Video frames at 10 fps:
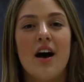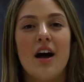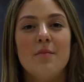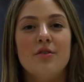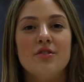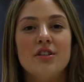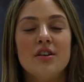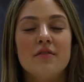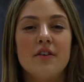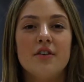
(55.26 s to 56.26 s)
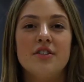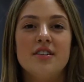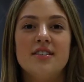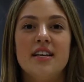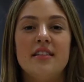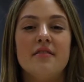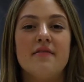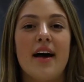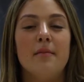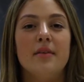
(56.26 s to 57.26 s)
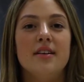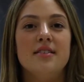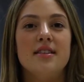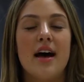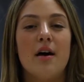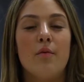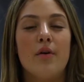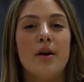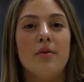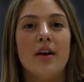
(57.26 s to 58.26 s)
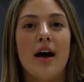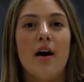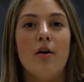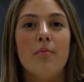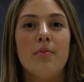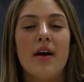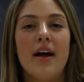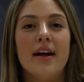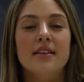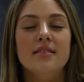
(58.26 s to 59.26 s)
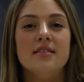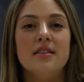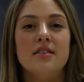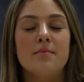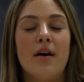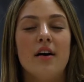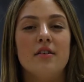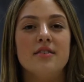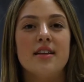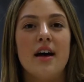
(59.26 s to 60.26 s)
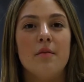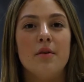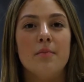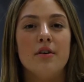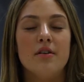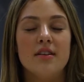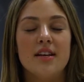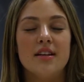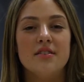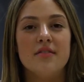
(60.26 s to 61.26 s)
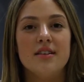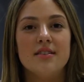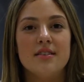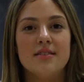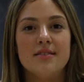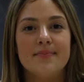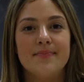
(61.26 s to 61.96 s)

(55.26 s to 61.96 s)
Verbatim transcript: I mostly look forward to seeing the families that we're able to help and see the smiles that we put on the kids' faces.